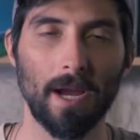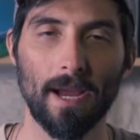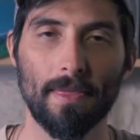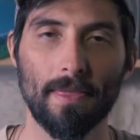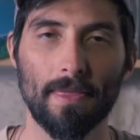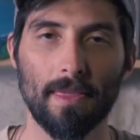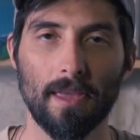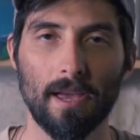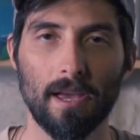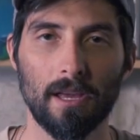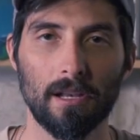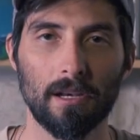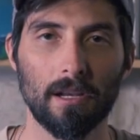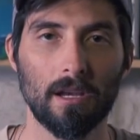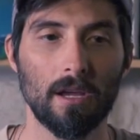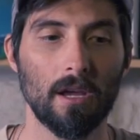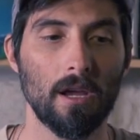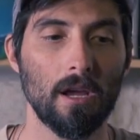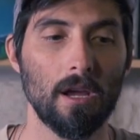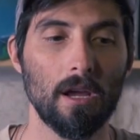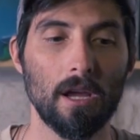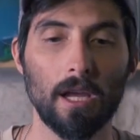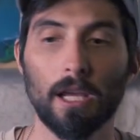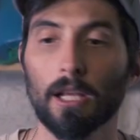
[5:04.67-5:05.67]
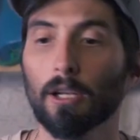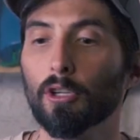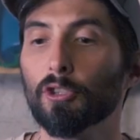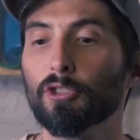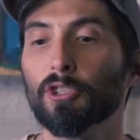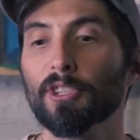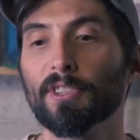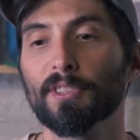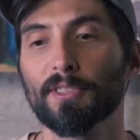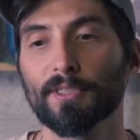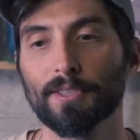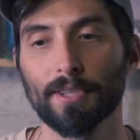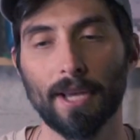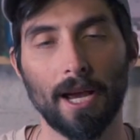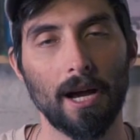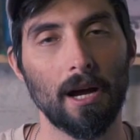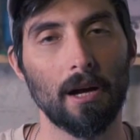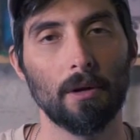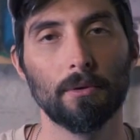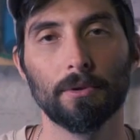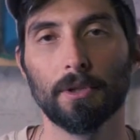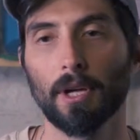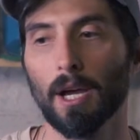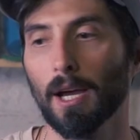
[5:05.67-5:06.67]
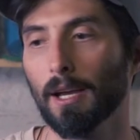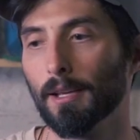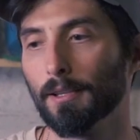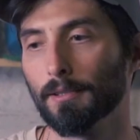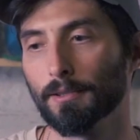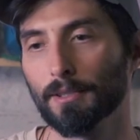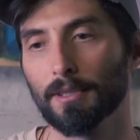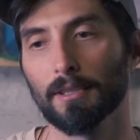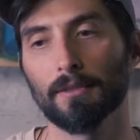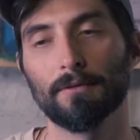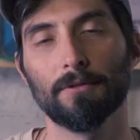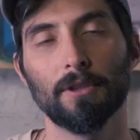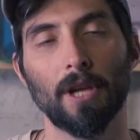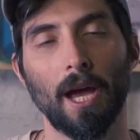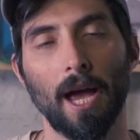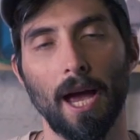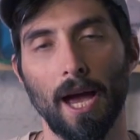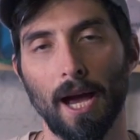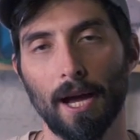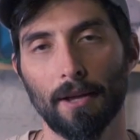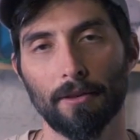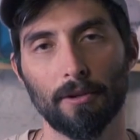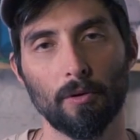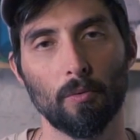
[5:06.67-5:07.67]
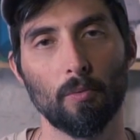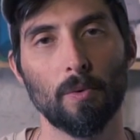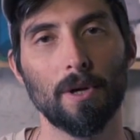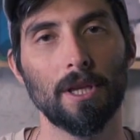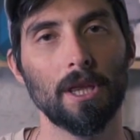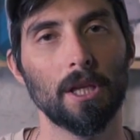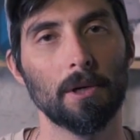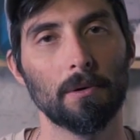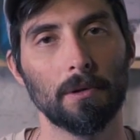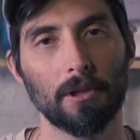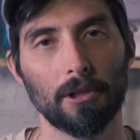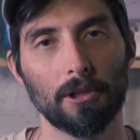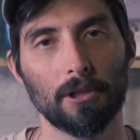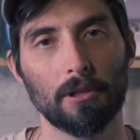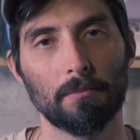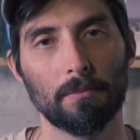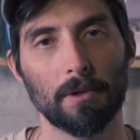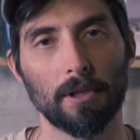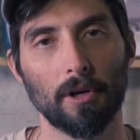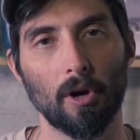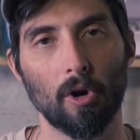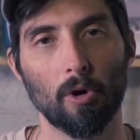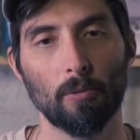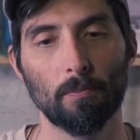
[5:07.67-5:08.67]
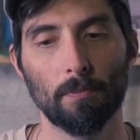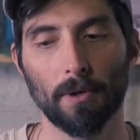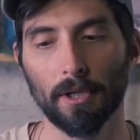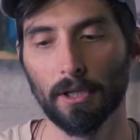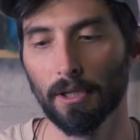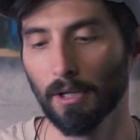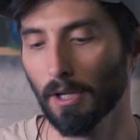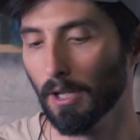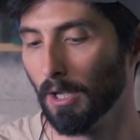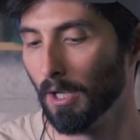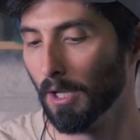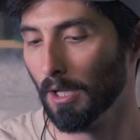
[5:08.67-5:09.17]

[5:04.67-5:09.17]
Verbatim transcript: and then it'll just sound as if you had the window a little bit open.